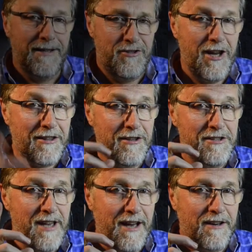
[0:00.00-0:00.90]
Check
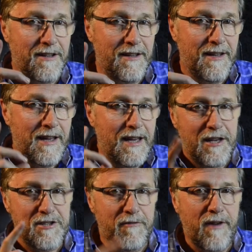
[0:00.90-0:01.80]
this out.
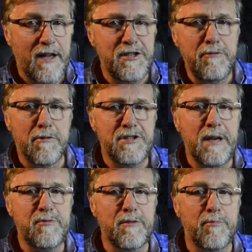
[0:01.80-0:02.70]
It's a fancy
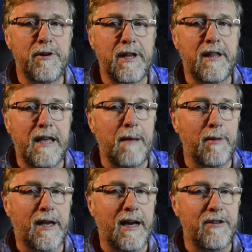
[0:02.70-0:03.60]
reception predicting
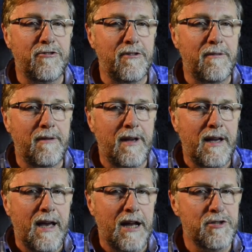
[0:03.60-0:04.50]
application,
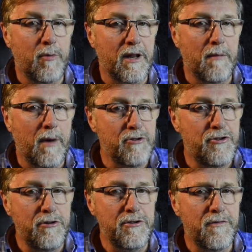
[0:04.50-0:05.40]
and it's one of the
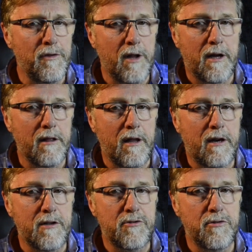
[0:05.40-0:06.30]
most useful
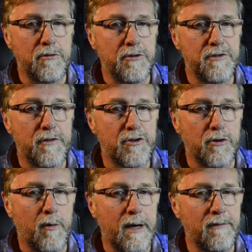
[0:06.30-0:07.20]
online tools for
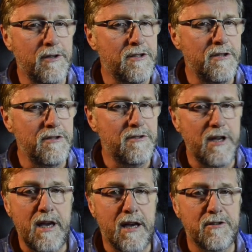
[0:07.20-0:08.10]
shortwave listeners,
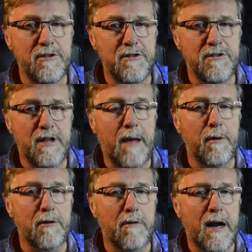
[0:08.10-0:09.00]
DXers, and
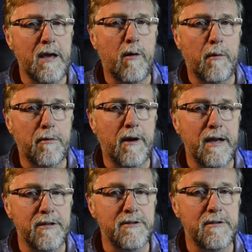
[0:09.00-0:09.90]
amateur radio
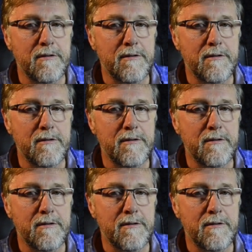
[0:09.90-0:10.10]
operators.